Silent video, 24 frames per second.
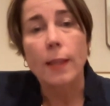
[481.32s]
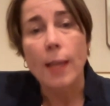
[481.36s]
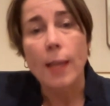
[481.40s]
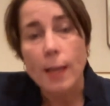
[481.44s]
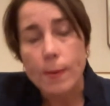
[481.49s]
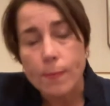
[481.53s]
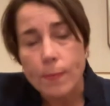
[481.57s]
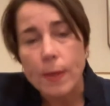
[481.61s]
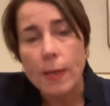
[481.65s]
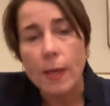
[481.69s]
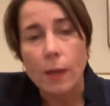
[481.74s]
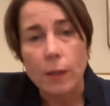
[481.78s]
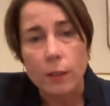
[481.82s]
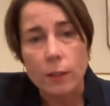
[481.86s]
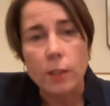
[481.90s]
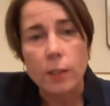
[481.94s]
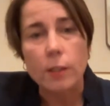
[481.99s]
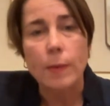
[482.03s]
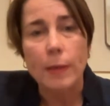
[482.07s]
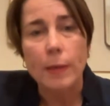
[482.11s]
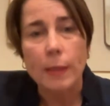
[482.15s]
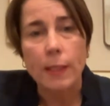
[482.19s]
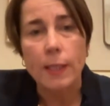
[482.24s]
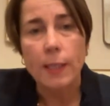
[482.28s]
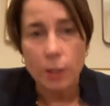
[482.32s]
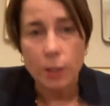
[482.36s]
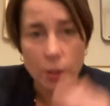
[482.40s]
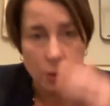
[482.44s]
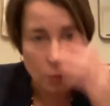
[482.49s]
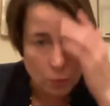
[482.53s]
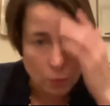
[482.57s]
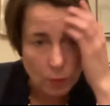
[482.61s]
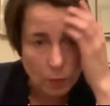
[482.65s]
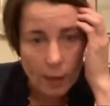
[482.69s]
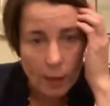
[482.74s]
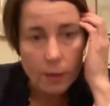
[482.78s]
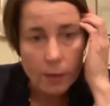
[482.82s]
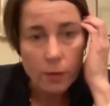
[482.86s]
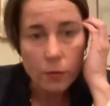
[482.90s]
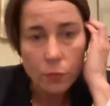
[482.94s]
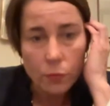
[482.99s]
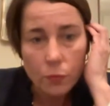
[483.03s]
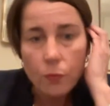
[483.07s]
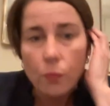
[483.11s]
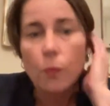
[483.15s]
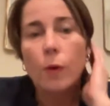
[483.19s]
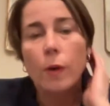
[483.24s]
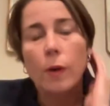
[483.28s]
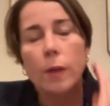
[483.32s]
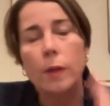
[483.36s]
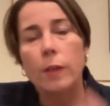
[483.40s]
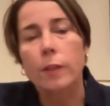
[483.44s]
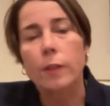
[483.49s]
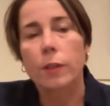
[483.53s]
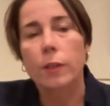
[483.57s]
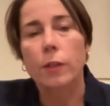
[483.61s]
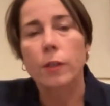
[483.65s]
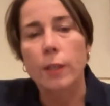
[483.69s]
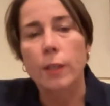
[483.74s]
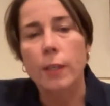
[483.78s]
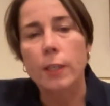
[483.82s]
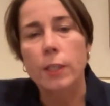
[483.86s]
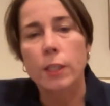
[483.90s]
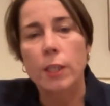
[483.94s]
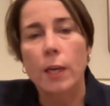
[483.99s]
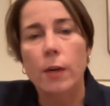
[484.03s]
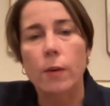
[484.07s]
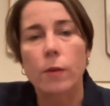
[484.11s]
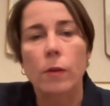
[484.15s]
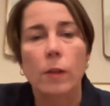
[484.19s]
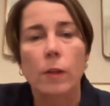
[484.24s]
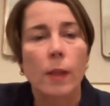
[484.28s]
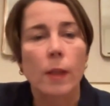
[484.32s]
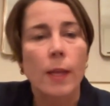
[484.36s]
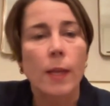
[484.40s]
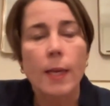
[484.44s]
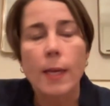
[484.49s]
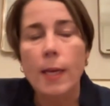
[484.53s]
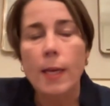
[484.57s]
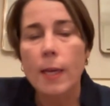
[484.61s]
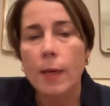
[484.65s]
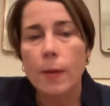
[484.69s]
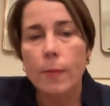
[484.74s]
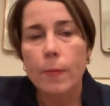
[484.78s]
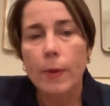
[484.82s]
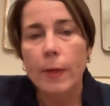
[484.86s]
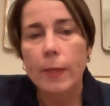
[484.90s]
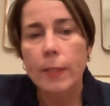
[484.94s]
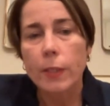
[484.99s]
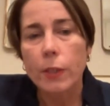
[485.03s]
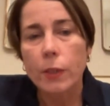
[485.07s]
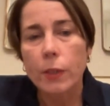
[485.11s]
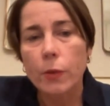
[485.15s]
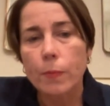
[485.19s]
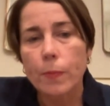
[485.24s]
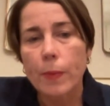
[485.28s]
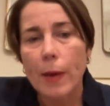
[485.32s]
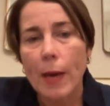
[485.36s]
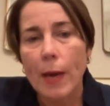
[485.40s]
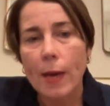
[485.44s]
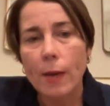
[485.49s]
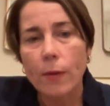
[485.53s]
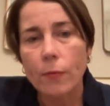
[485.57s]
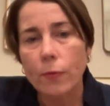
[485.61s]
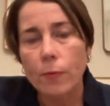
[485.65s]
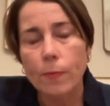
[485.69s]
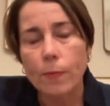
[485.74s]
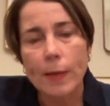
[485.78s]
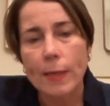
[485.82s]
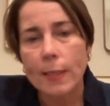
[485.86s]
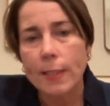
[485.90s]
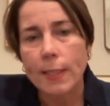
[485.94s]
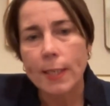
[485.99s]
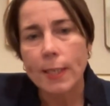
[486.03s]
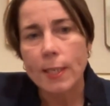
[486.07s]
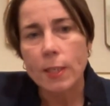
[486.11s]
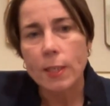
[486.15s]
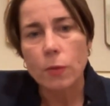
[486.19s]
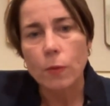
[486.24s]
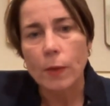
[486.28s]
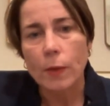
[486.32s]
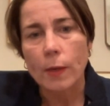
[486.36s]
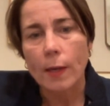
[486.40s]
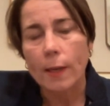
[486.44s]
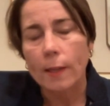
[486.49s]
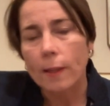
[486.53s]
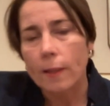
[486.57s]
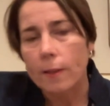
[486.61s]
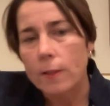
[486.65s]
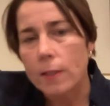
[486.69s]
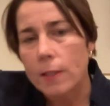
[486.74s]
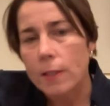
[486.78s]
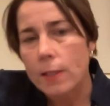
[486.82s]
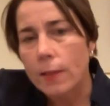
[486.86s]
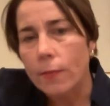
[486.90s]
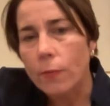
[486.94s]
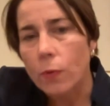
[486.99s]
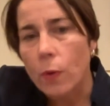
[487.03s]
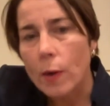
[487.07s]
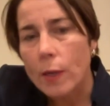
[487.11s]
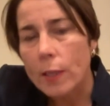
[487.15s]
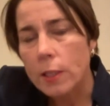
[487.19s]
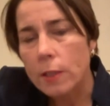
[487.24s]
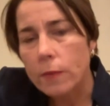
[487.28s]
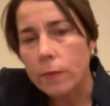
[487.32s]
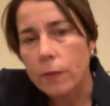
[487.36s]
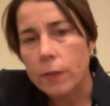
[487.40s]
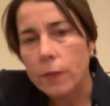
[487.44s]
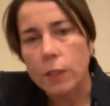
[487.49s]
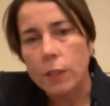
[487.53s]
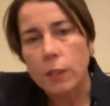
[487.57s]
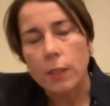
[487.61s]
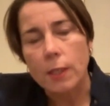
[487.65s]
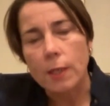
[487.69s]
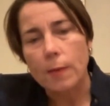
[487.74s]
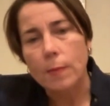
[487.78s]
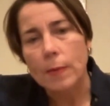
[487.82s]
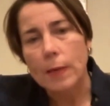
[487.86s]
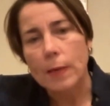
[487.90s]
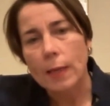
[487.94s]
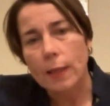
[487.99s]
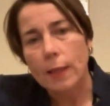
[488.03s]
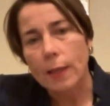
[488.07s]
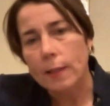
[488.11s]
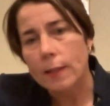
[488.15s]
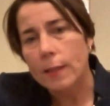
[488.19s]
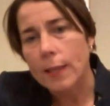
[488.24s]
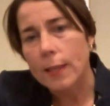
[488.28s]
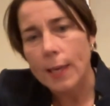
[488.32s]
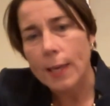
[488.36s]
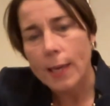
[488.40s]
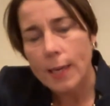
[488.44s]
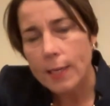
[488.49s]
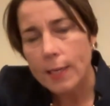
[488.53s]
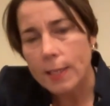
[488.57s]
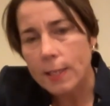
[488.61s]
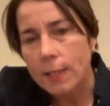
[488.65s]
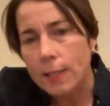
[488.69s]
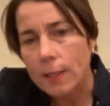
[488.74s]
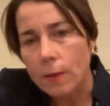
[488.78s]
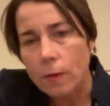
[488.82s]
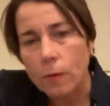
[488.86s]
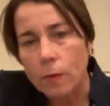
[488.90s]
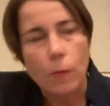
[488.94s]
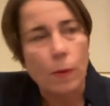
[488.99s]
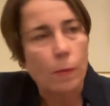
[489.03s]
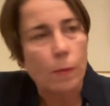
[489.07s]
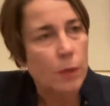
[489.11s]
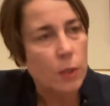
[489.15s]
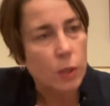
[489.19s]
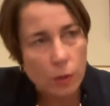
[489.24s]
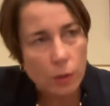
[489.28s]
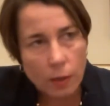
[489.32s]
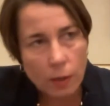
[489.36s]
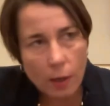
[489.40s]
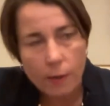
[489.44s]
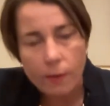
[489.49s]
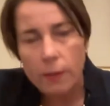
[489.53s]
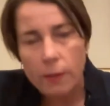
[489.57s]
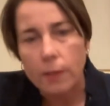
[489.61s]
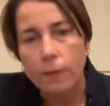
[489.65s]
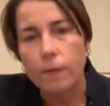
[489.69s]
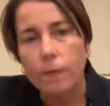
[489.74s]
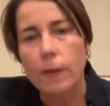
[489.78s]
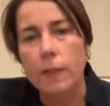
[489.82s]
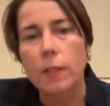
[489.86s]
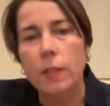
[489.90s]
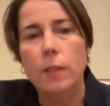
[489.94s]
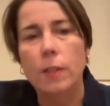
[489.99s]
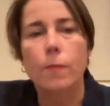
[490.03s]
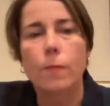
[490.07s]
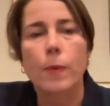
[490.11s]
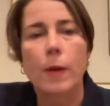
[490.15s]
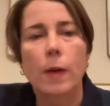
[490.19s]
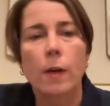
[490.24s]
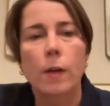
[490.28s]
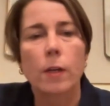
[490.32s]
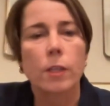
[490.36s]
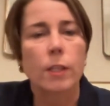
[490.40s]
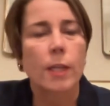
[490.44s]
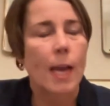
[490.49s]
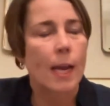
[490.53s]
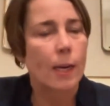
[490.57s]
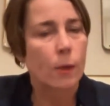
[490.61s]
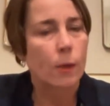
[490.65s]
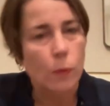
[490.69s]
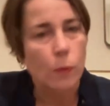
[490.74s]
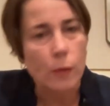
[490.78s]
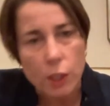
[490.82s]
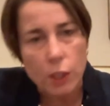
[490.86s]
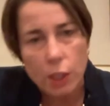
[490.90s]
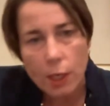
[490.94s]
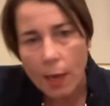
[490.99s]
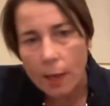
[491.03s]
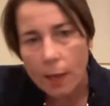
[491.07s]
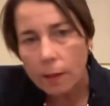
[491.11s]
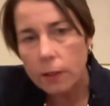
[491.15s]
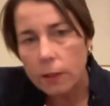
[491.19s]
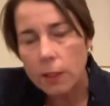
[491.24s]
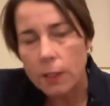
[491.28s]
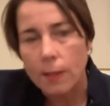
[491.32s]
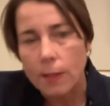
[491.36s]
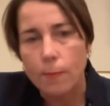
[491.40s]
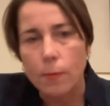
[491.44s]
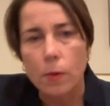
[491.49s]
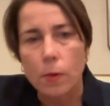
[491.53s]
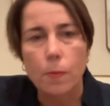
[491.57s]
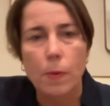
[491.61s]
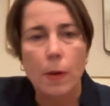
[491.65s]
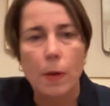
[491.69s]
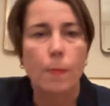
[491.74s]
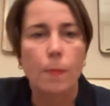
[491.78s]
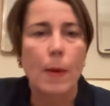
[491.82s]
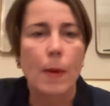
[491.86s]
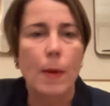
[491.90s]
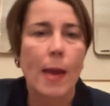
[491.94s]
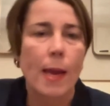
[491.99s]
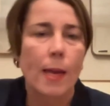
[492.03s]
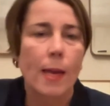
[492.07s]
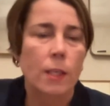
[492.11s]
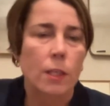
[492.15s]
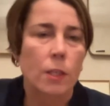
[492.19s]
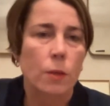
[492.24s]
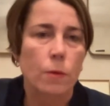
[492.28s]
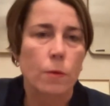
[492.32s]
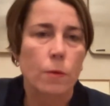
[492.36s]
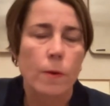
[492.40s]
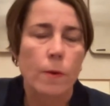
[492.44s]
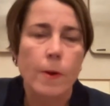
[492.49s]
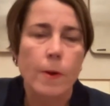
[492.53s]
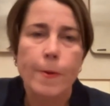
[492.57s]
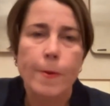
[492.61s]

led me ultimately to run for Attorney General. But you know, back from my days when I led the Civil Rights Division, I mean, I led the case there where we took on the Defense of Marriage Act. We challenged some of the big banks who